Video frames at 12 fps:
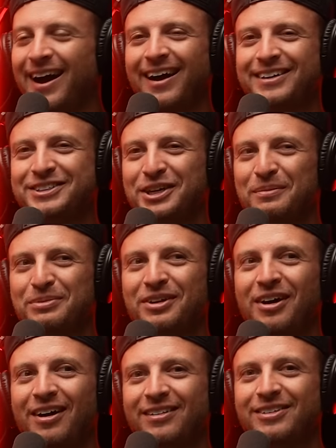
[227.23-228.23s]
I jumped
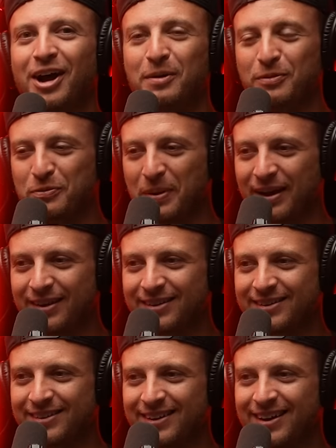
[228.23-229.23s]
on top of
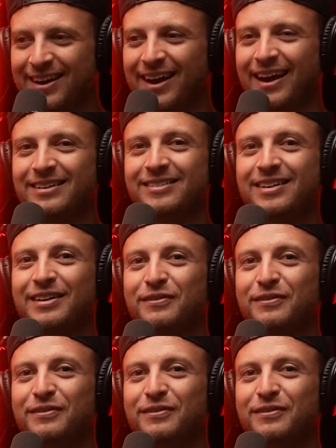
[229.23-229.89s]
Peyton and instead